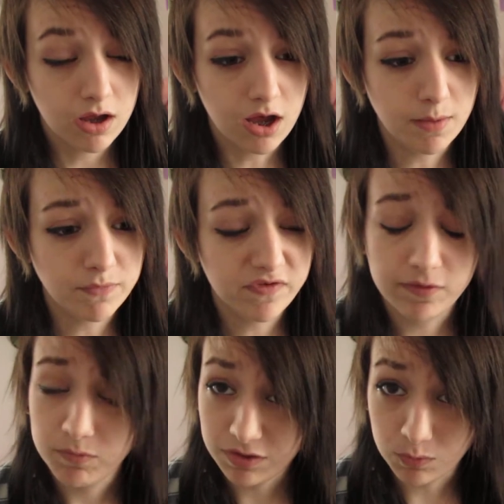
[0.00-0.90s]
The
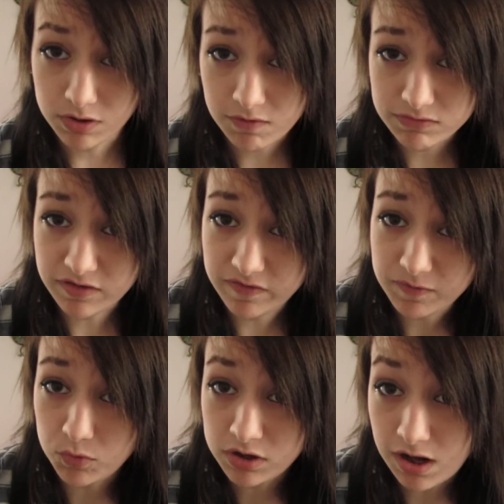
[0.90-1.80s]
same thing with confidence. The
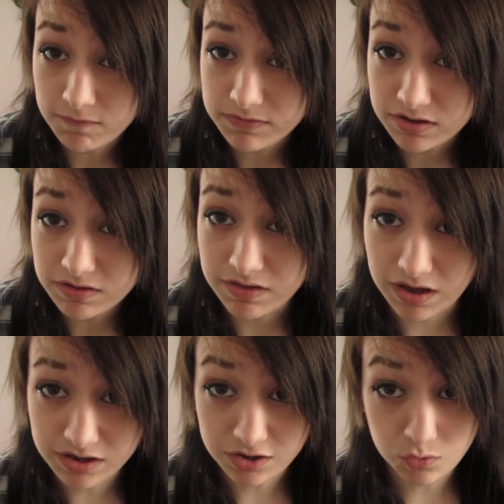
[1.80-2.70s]
more confident
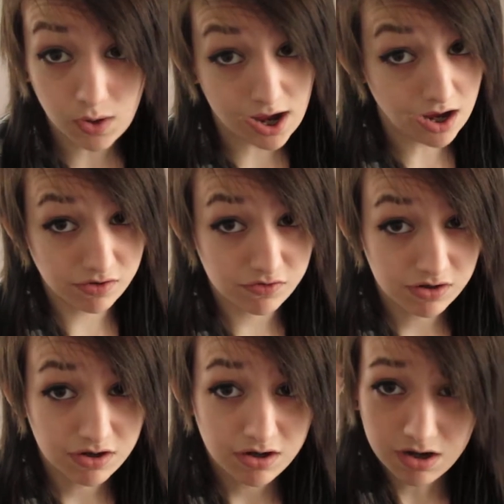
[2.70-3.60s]
that you act,
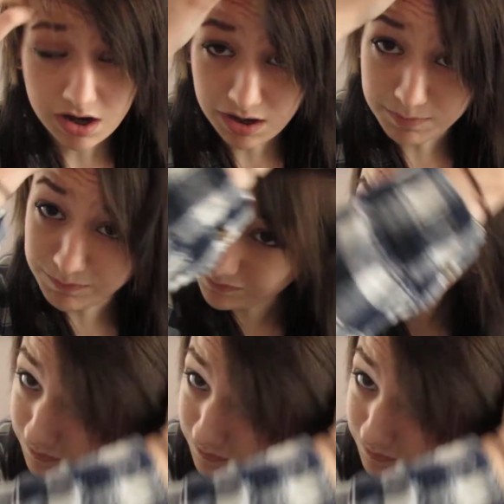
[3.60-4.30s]
the